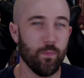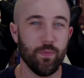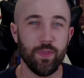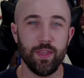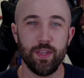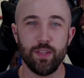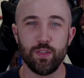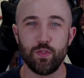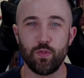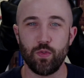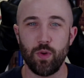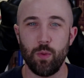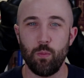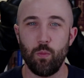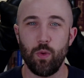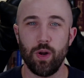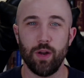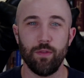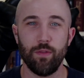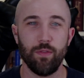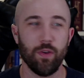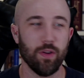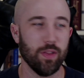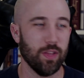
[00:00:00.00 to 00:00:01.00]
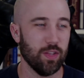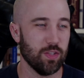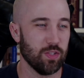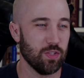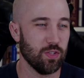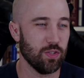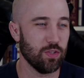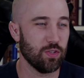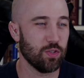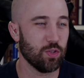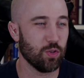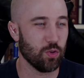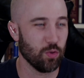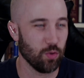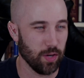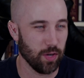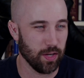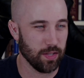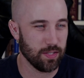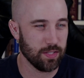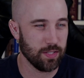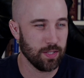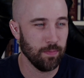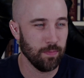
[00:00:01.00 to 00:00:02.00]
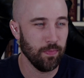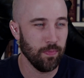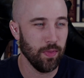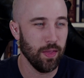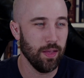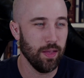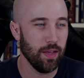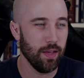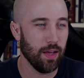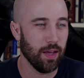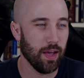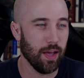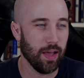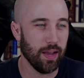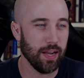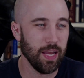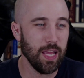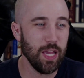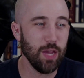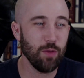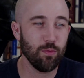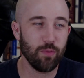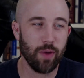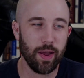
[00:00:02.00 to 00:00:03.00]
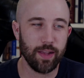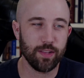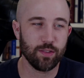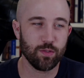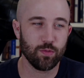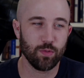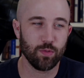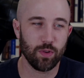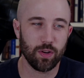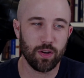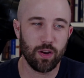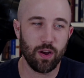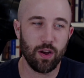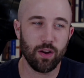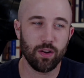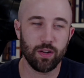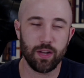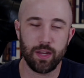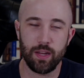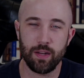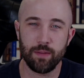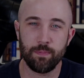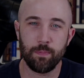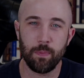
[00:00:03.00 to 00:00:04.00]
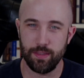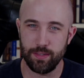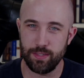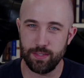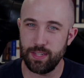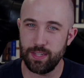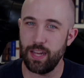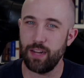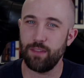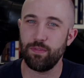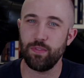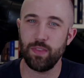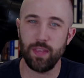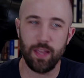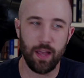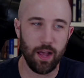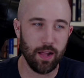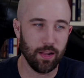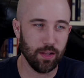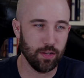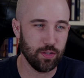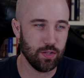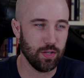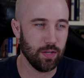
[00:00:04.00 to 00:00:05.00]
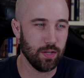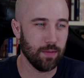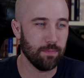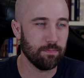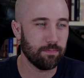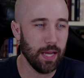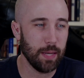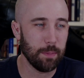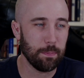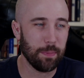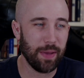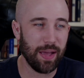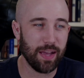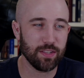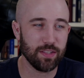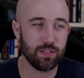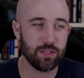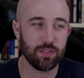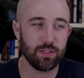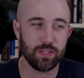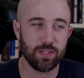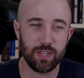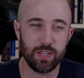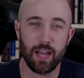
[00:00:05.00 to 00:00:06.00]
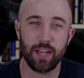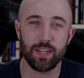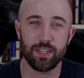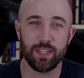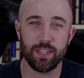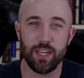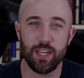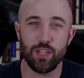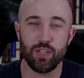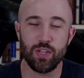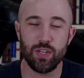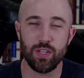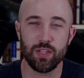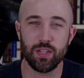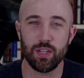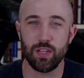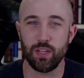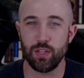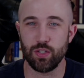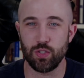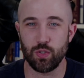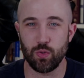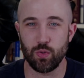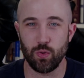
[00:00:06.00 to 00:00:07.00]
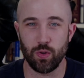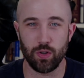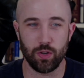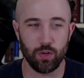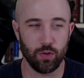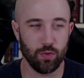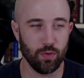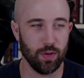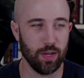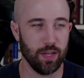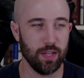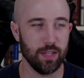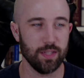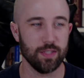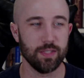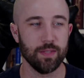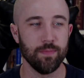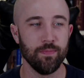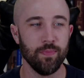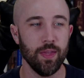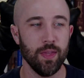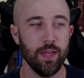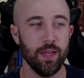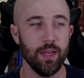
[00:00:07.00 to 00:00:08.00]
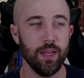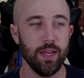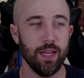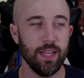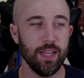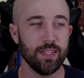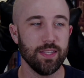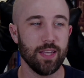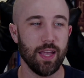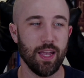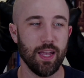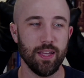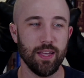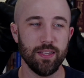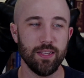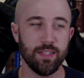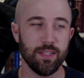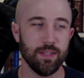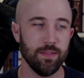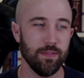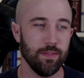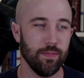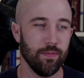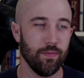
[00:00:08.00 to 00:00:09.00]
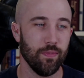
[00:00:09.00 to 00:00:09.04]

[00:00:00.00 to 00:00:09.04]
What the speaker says: is from one of our listeners, Chris. And he writes regarding the state of theology and pastors not teaching the historic creeds. He says,